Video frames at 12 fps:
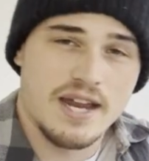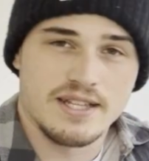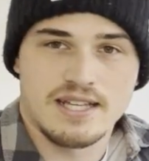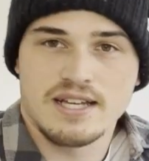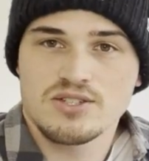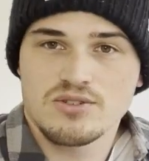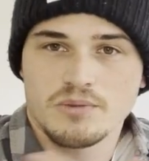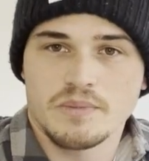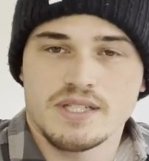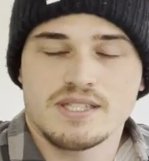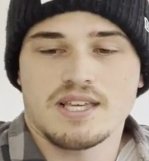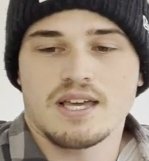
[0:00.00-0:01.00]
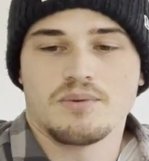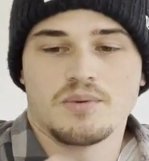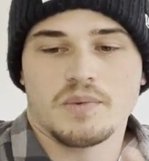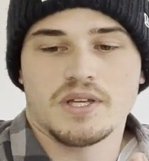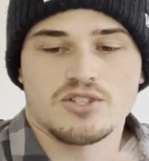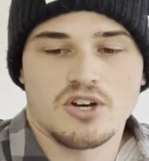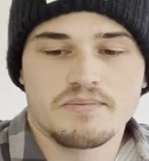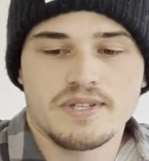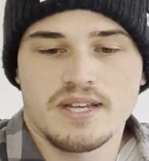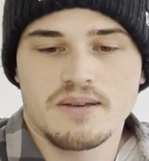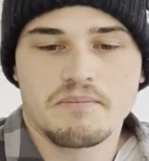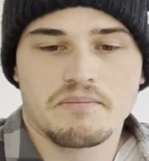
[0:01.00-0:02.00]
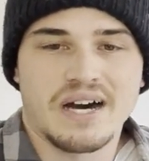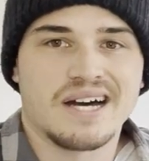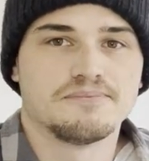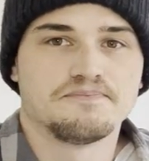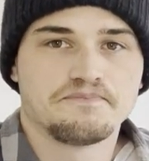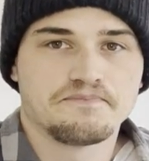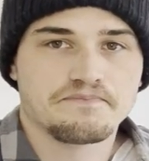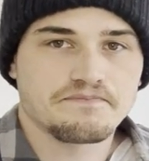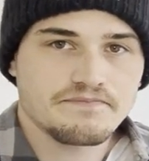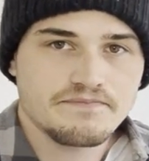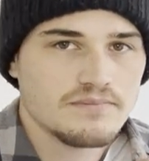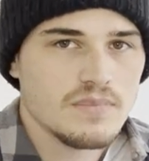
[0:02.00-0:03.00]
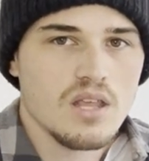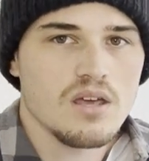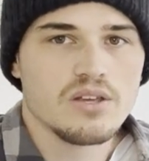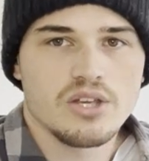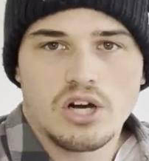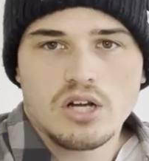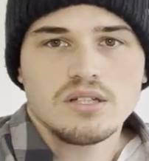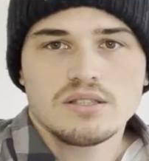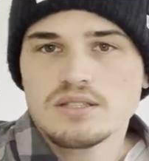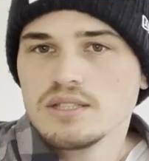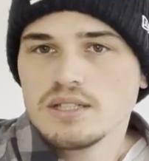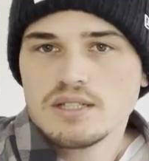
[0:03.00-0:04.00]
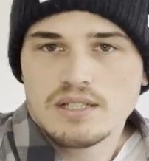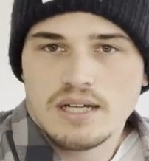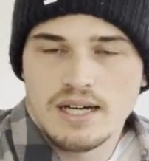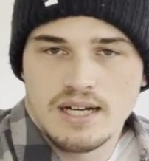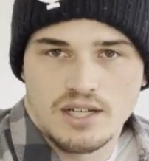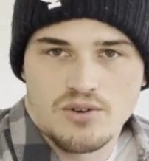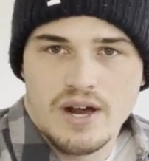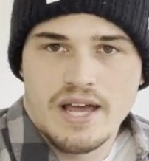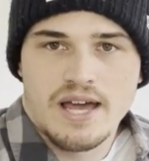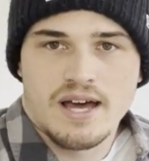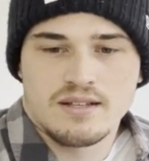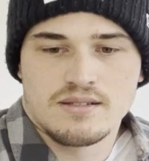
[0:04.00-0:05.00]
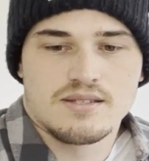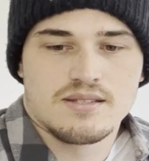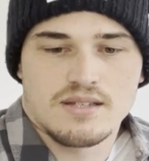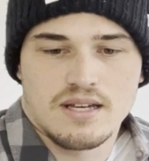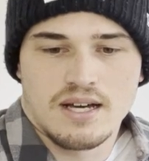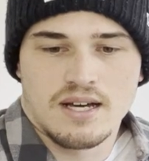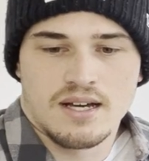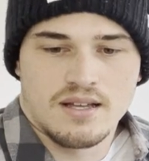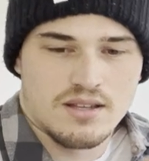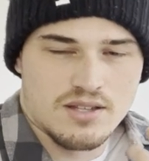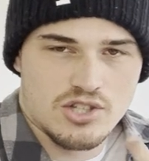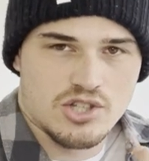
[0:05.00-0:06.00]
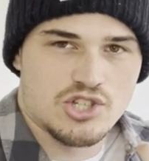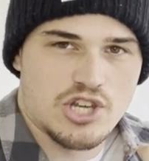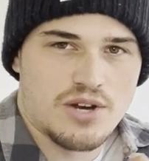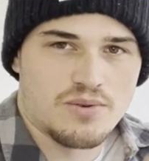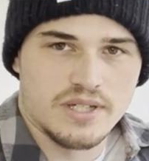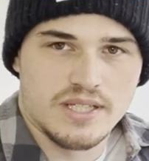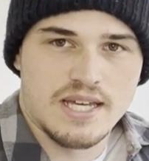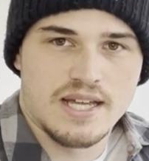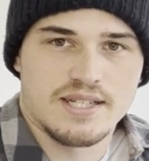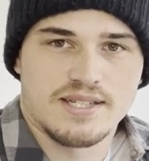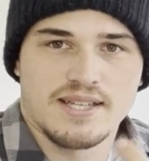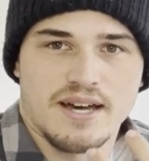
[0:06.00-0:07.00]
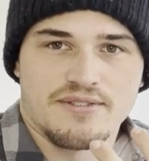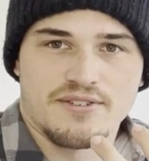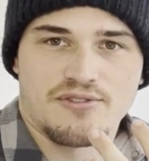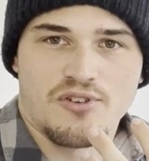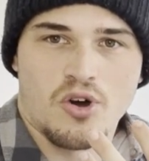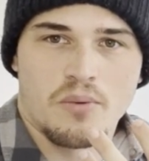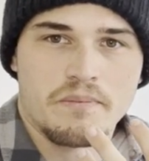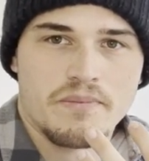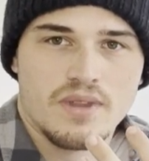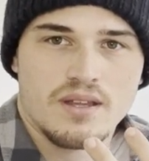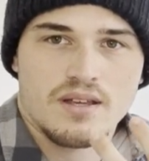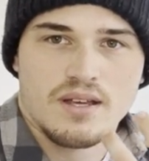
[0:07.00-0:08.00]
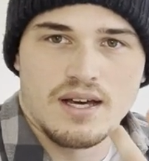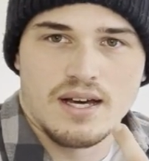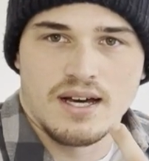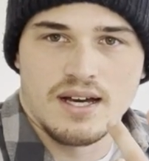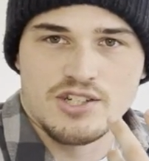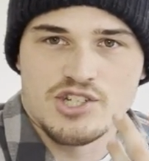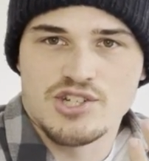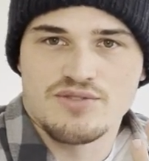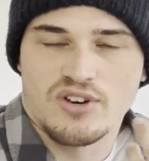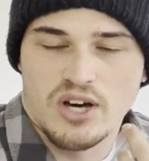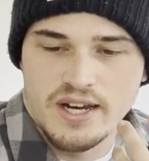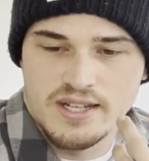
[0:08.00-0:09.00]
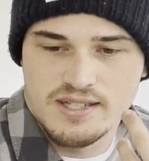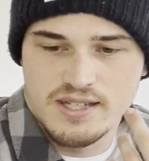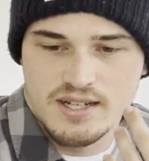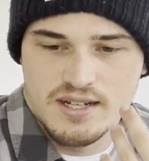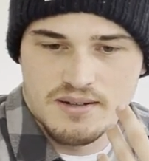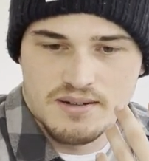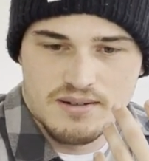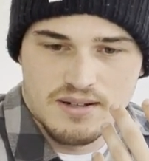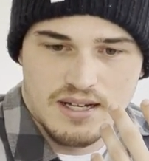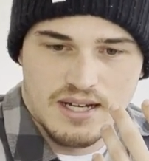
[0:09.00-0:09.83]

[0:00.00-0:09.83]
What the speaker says: had a dental when we adopted him, but, you know, greyhounds generally tend to suffer from gingivitis and